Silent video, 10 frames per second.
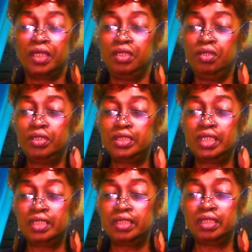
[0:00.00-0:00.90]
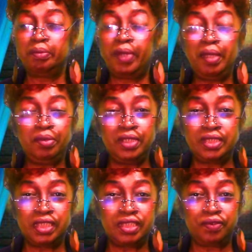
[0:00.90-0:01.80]
You know, He says in the Bible, it
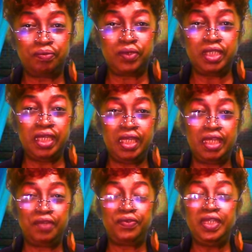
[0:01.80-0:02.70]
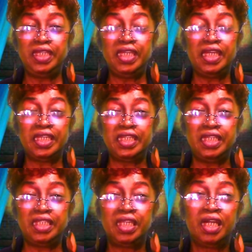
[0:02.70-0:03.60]
says if he can't
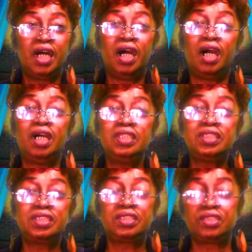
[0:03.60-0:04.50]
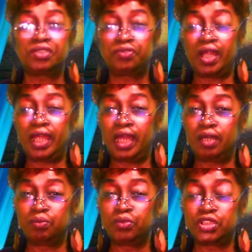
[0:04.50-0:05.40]
get us to cry
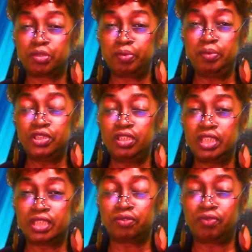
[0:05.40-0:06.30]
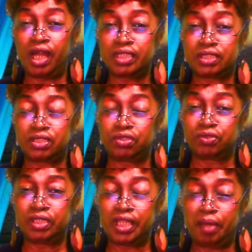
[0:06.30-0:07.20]
out and worship Him, He's going to get the rocks to
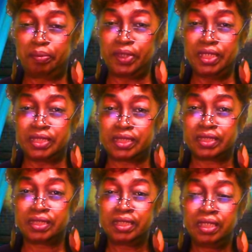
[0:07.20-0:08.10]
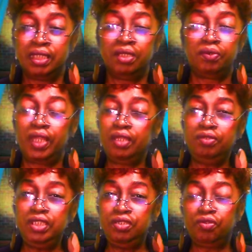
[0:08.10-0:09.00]
do it in our place. Well, I don't
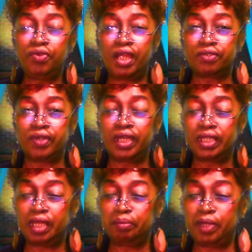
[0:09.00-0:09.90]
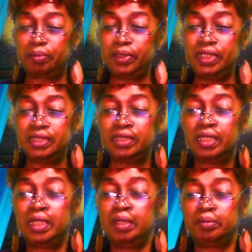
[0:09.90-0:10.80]
need no rock crying out in my place,
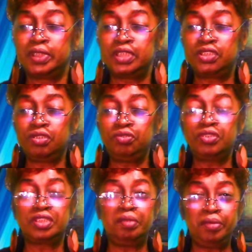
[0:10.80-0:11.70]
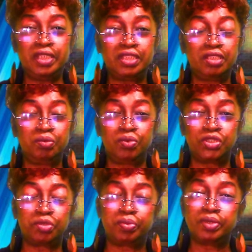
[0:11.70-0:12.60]
but to show you somebody's going to
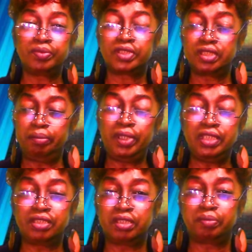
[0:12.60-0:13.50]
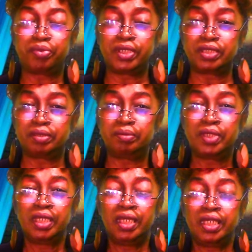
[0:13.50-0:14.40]
worship Him, somebody's going to praise Him.
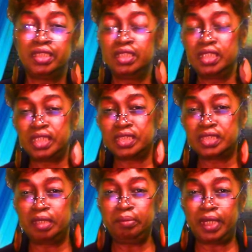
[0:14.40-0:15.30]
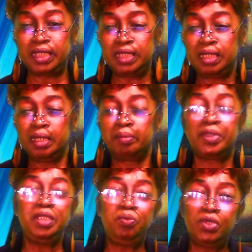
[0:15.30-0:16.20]
He's going to get somebody,
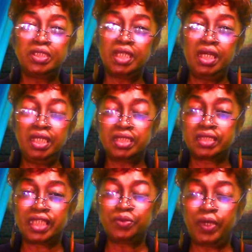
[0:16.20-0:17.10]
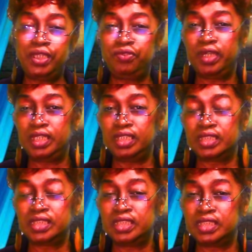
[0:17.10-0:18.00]
but He wants us. That's why He created
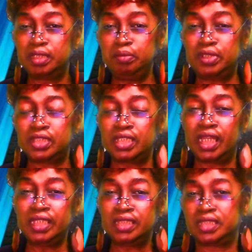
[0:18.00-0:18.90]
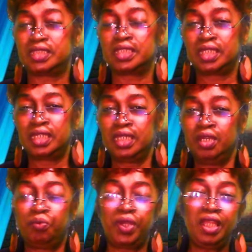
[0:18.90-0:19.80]
us in His image and likeness.
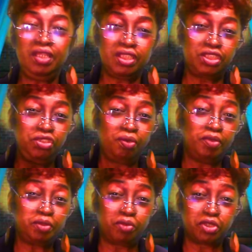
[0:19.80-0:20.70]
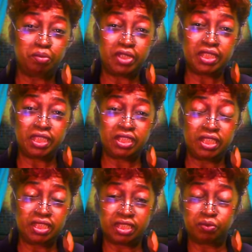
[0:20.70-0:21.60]
When I look at you, I'm supposed to be seeing
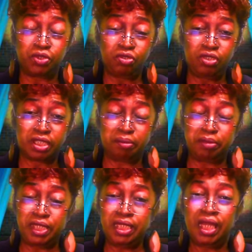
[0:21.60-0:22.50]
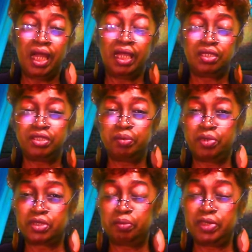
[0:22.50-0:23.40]
Jesus. When you look at me, you're
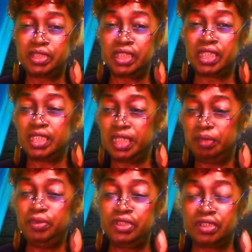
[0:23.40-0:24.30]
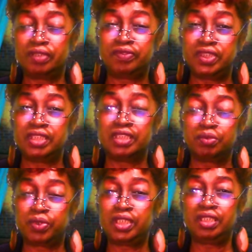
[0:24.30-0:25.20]
supposed to be seeing an image of
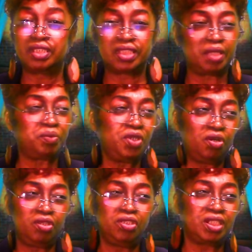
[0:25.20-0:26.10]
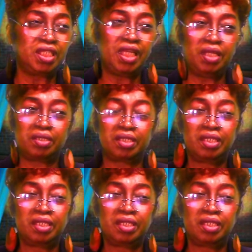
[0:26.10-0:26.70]
Jesus, what He looks like. We all look alike.